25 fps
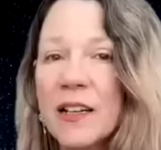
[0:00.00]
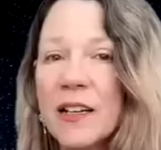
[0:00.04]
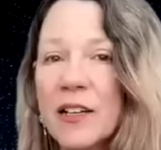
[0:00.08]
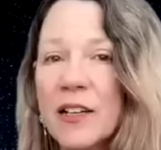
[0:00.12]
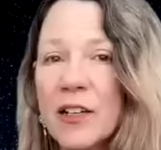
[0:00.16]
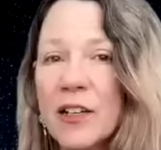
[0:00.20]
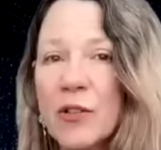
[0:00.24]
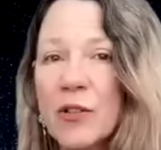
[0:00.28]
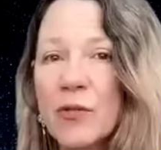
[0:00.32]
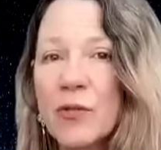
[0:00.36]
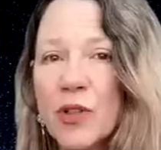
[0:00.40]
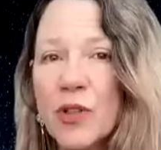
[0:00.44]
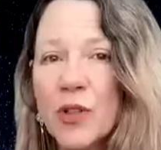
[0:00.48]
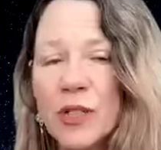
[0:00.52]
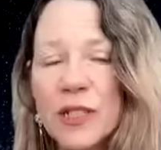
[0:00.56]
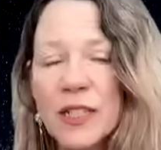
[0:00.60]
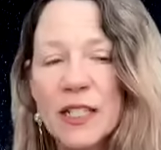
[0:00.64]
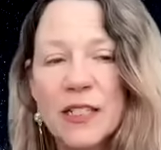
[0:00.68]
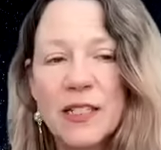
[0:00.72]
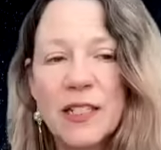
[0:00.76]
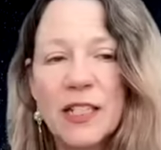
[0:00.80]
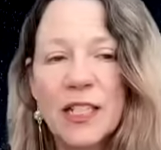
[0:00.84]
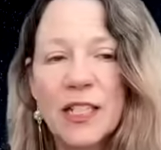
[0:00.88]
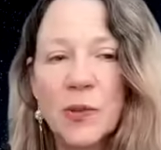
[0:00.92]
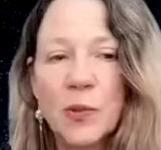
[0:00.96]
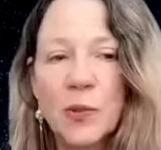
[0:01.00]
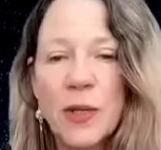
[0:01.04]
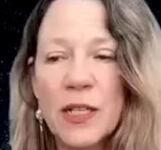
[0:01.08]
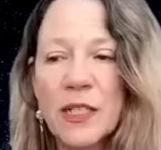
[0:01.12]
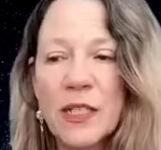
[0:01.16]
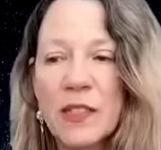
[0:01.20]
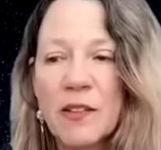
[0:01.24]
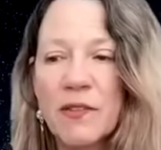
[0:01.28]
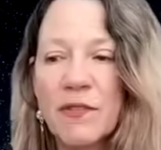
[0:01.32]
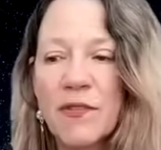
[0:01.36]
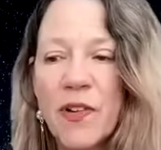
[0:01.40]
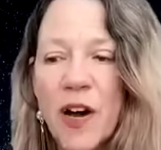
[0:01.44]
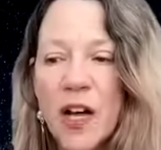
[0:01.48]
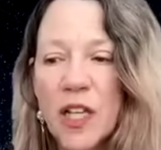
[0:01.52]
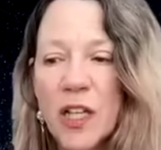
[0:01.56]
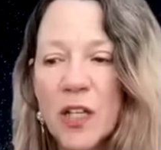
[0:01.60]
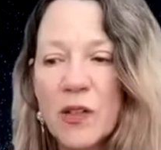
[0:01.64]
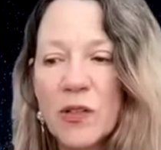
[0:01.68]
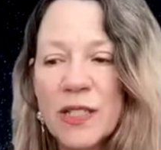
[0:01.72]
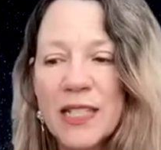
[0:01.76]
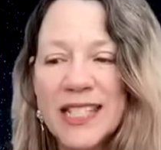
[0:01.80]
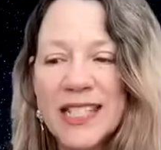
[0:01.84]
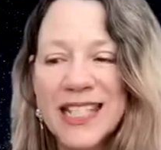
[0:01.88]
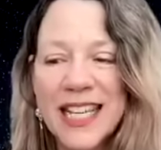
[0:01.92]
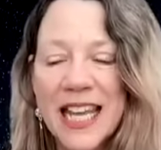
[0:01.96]
You know, during the six weeks that
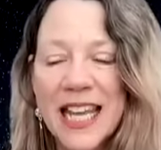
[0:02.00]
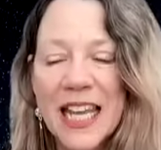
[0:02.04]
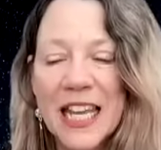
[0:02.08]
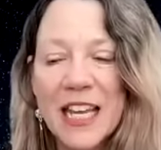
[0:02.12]
follows its